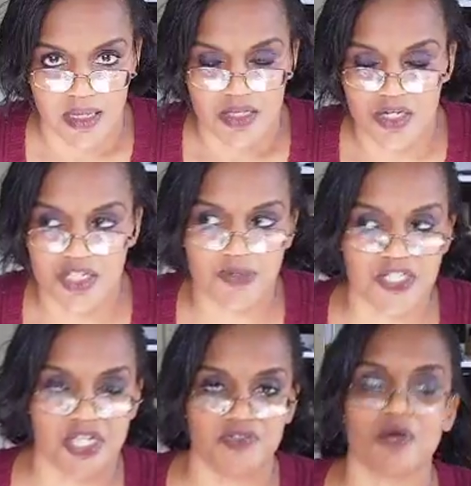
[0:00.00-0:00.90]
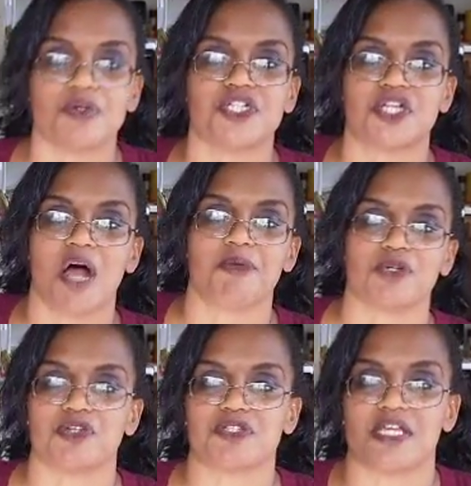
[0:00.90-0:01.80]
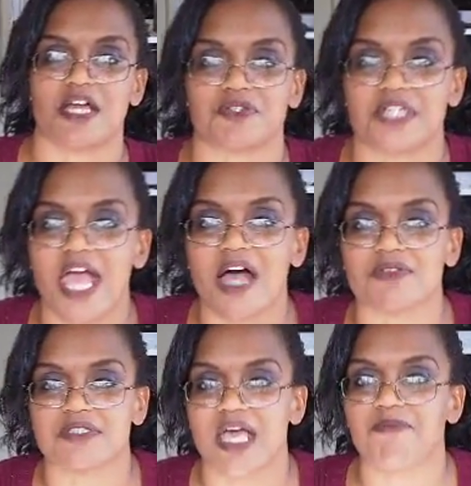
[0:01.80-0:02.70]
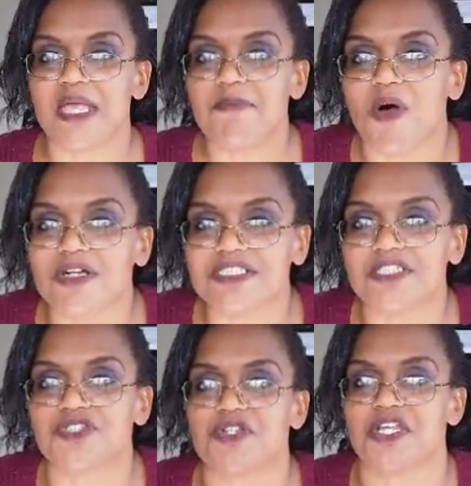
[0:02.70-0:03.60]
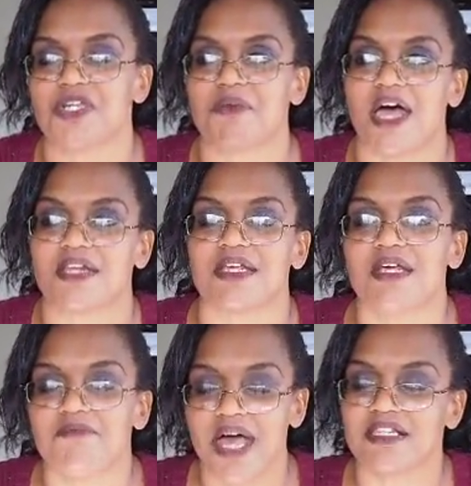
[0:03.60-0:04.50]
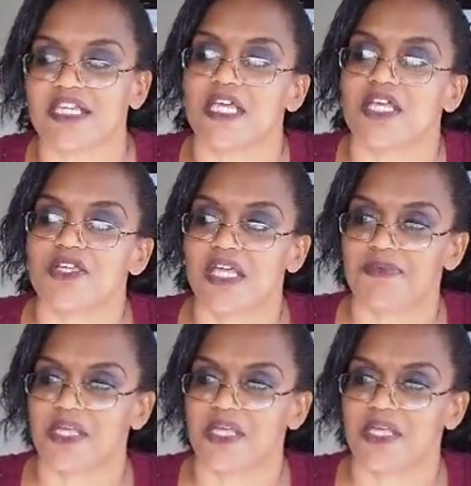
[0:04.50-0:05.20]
You know, especially if you go into job interviews at other towns and people are still treating you badly, you keep